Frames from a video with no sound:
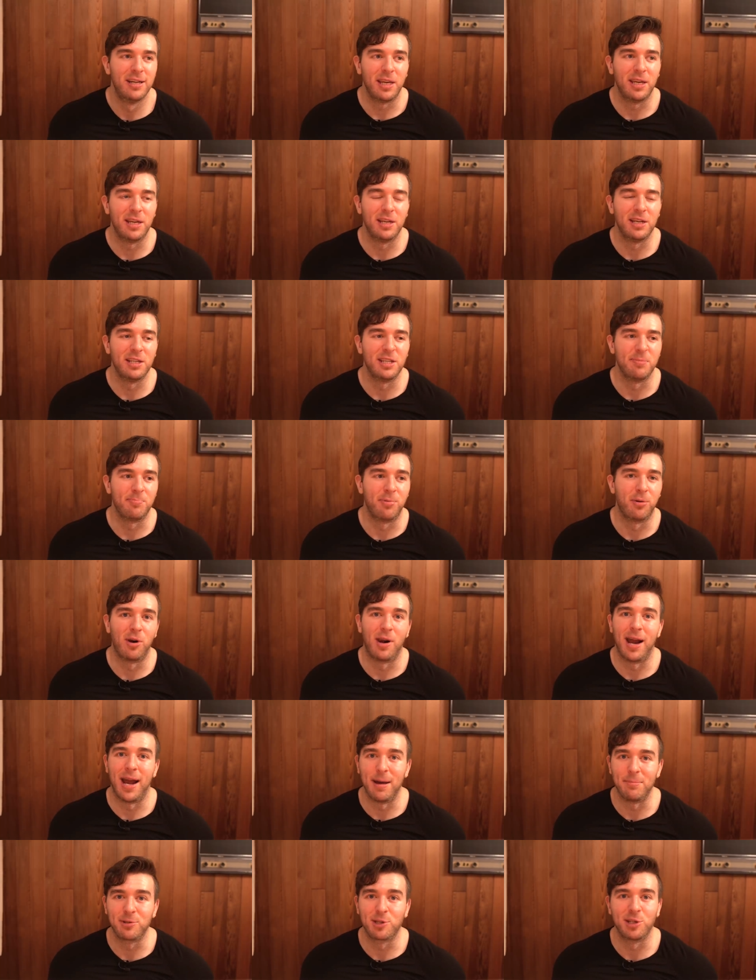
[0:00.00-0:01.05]
is
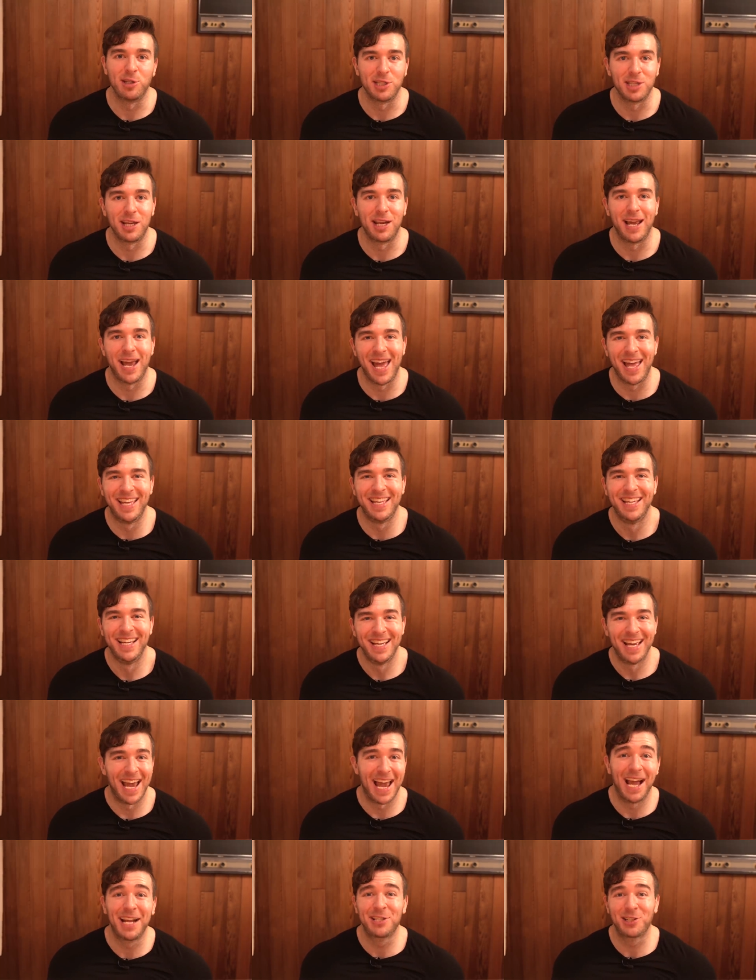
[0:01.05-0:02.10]
perhaps because they
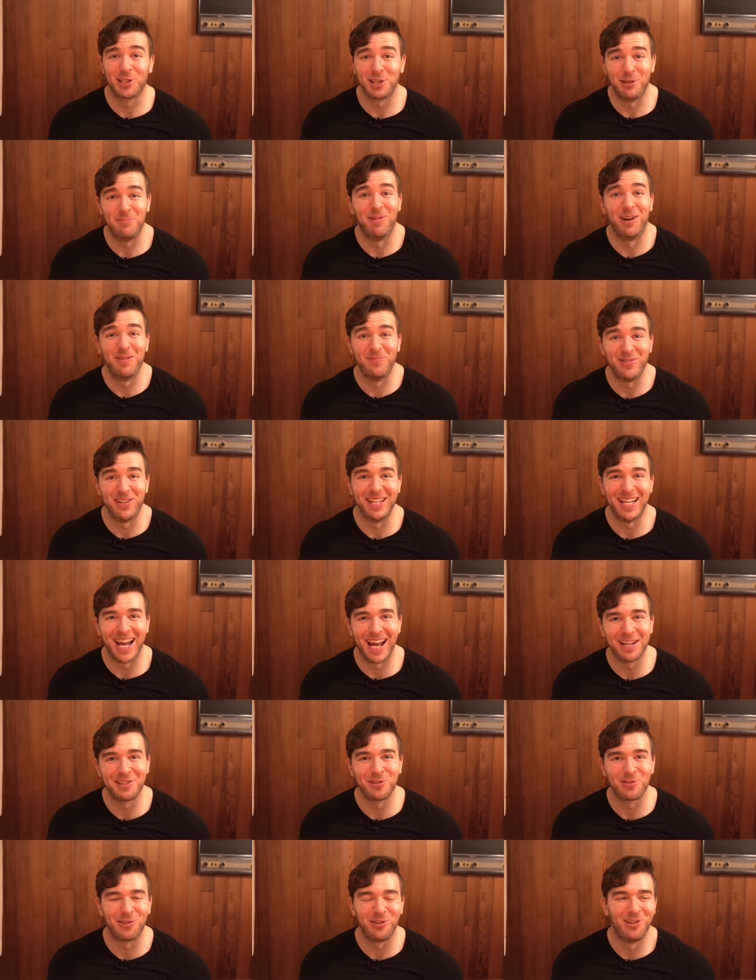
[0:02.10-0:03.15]
actually might be
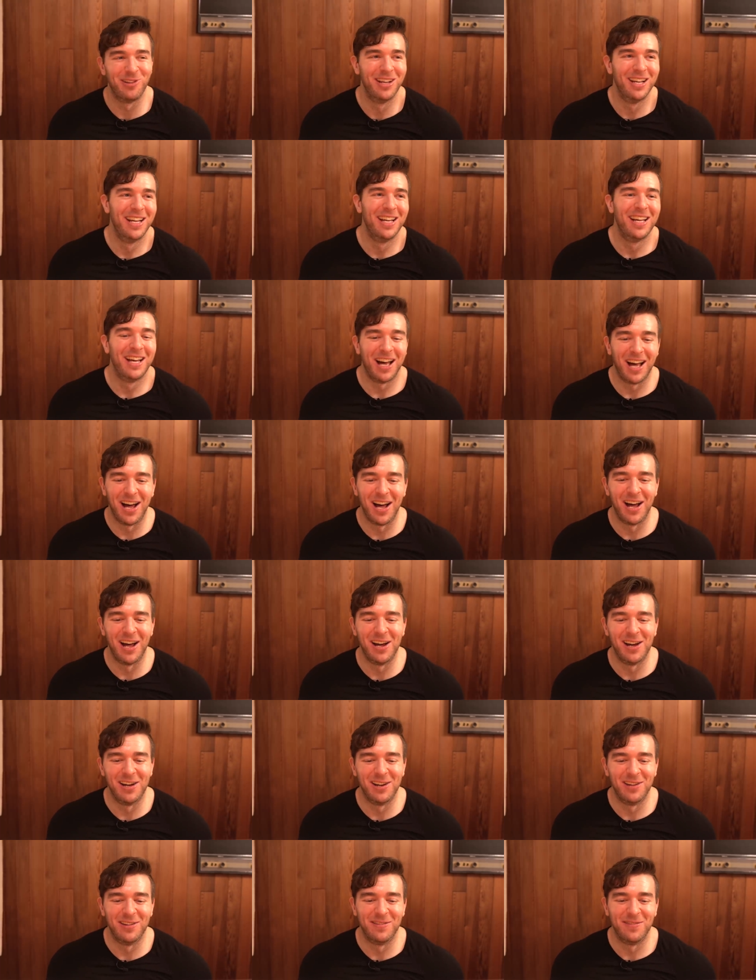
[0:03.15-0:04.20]
natural,
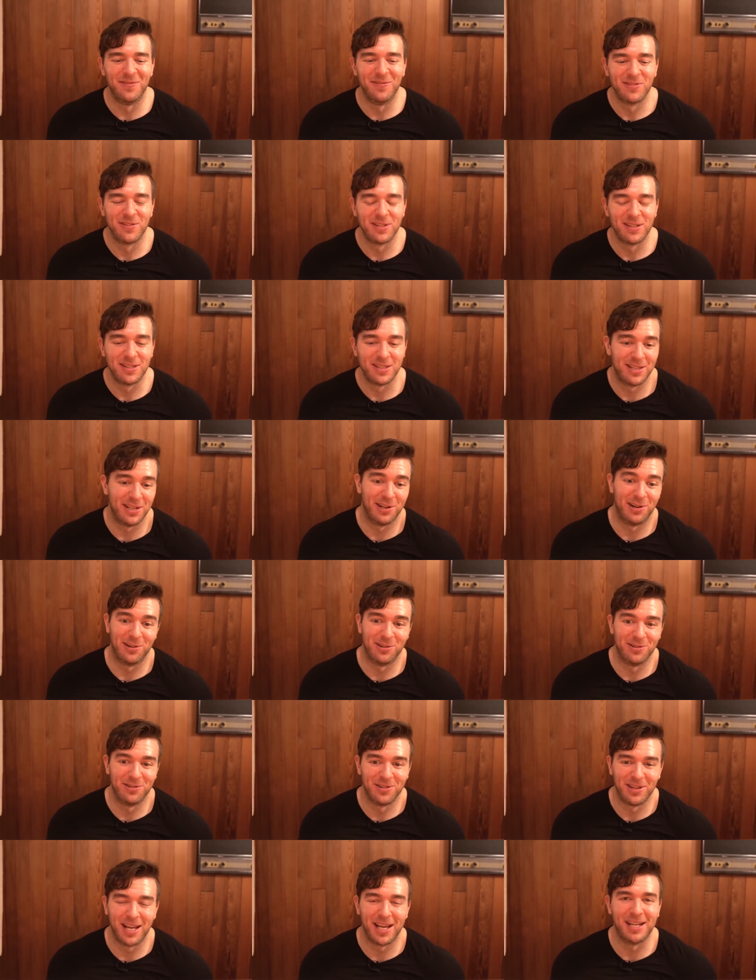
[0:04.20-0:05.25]
um, you
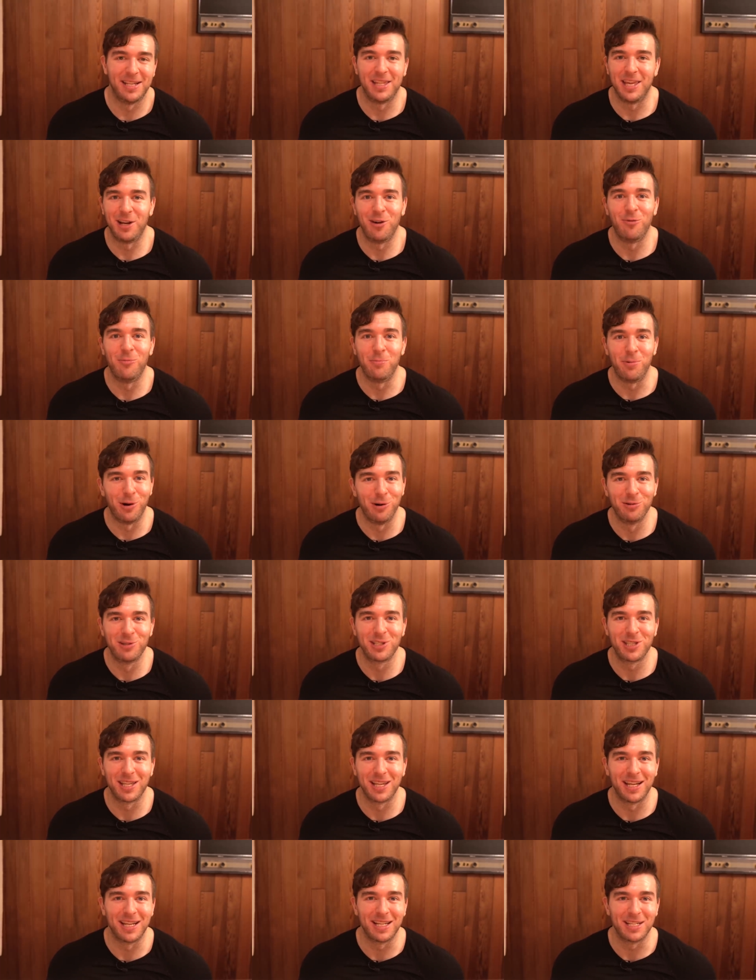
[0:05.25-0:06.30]
know, and they don't
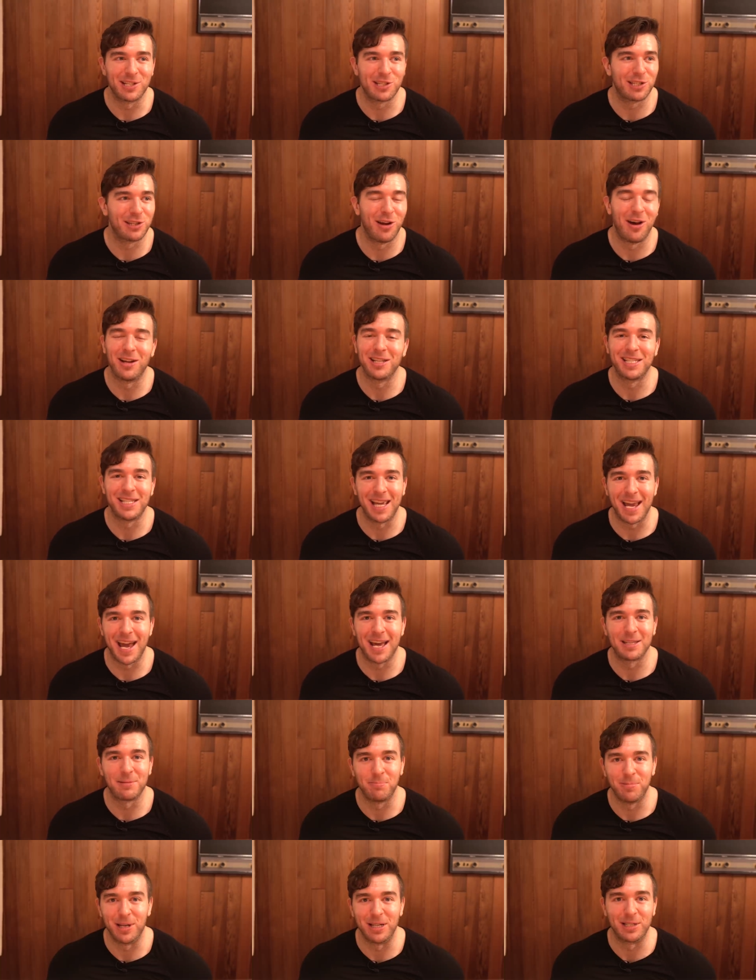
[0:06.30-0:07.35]
post like saucy
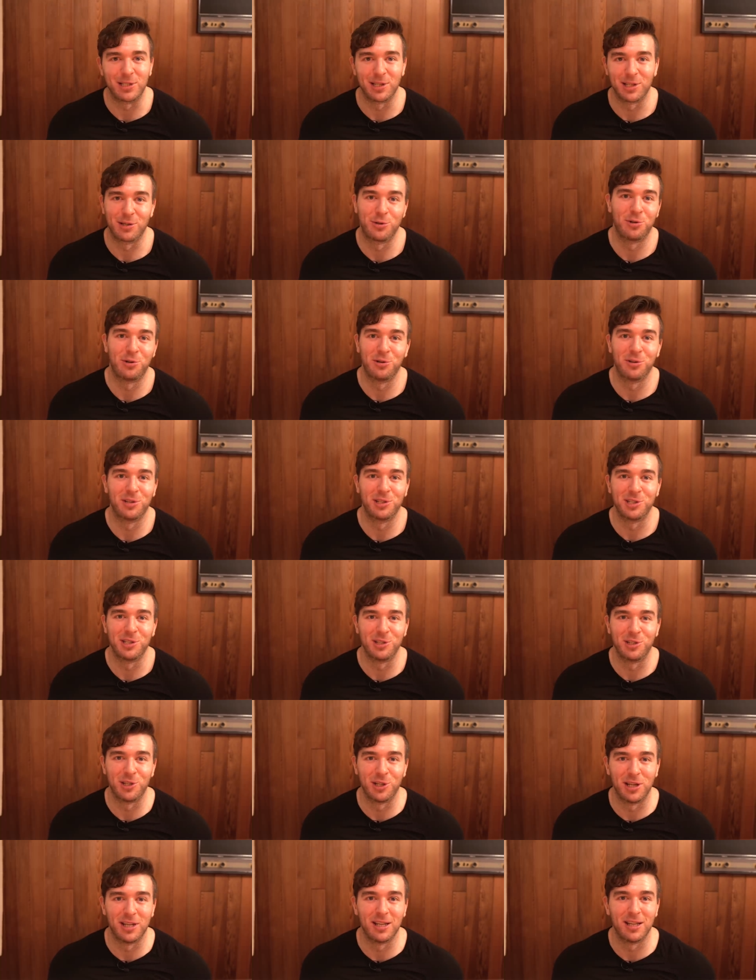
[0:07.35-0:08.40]
ass pics like shirtless and
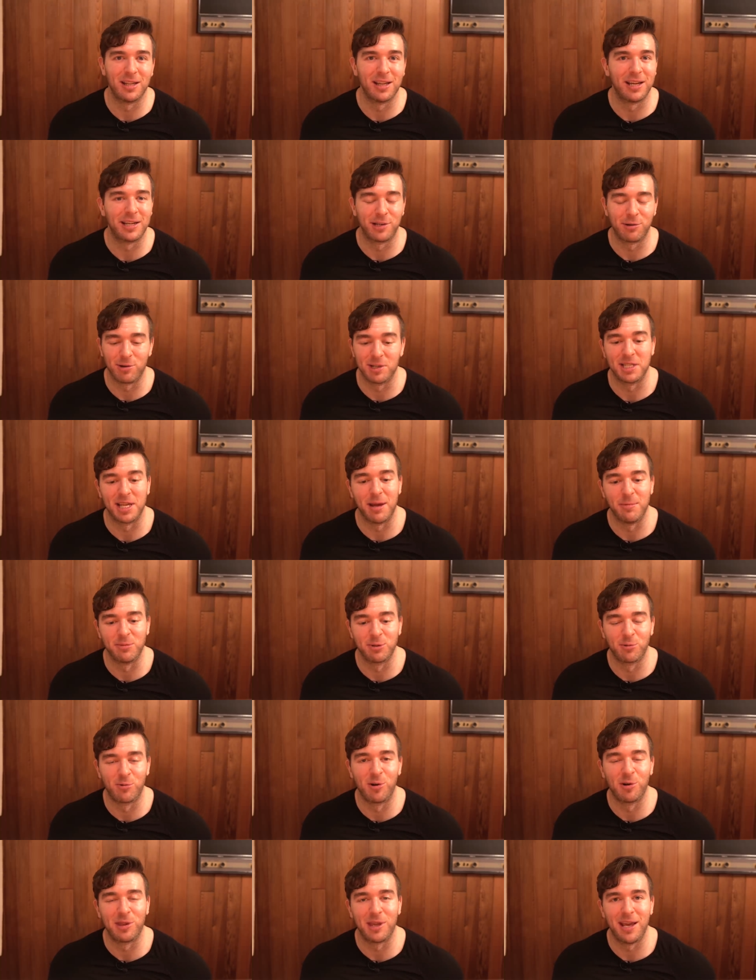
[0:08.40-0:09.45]
shit like Chris
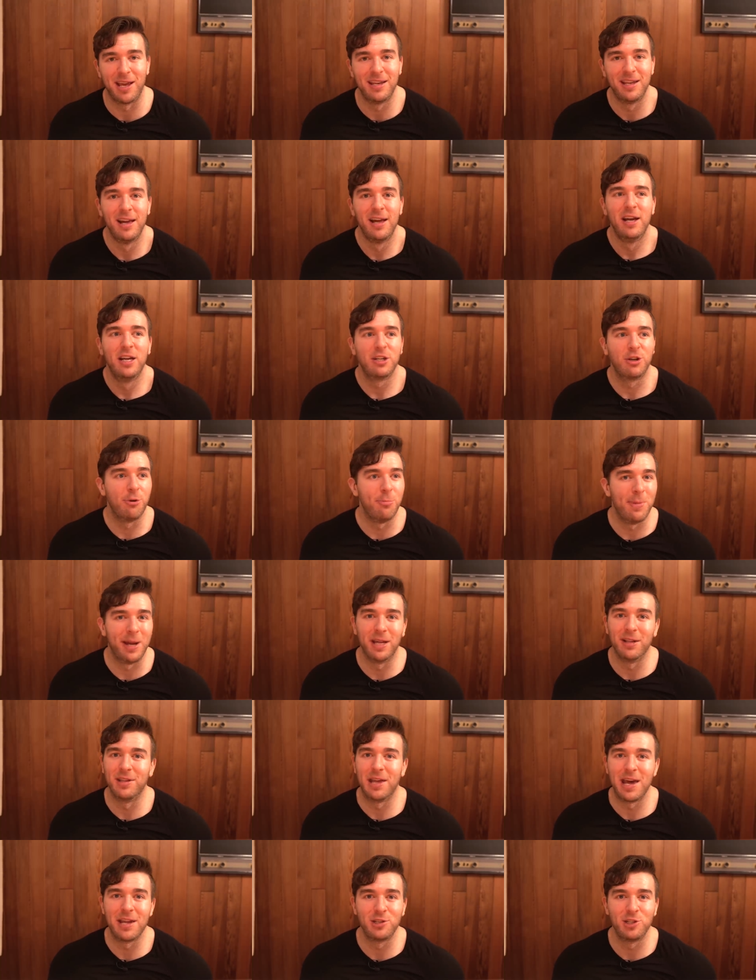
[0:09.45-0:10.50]
Hemsworth and
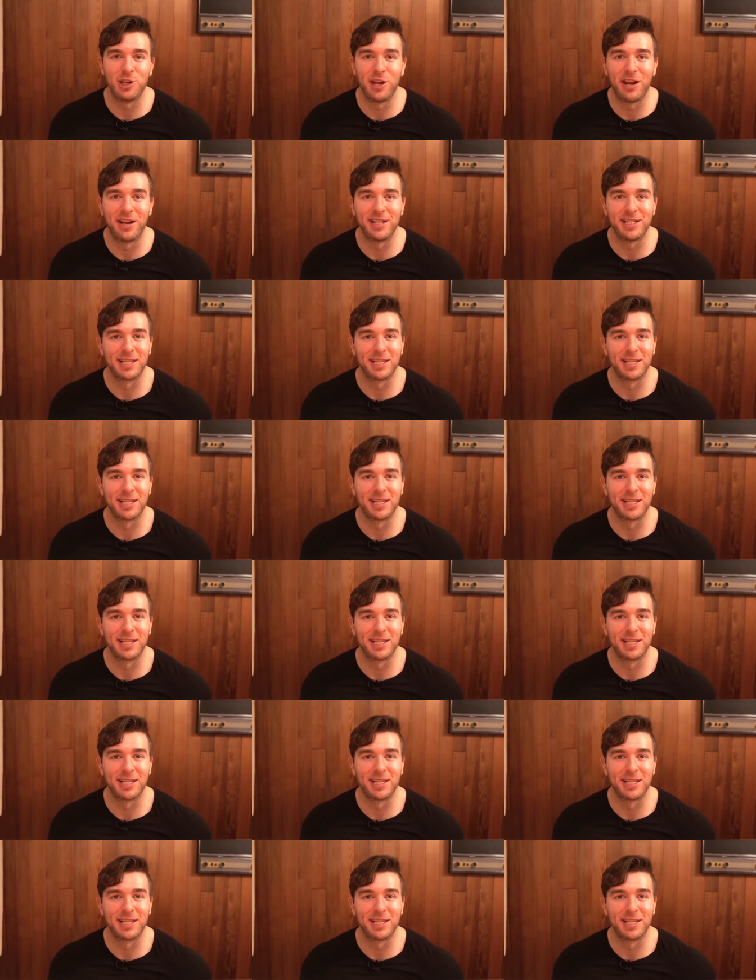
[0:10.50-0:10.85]
Kumail Nanjiani.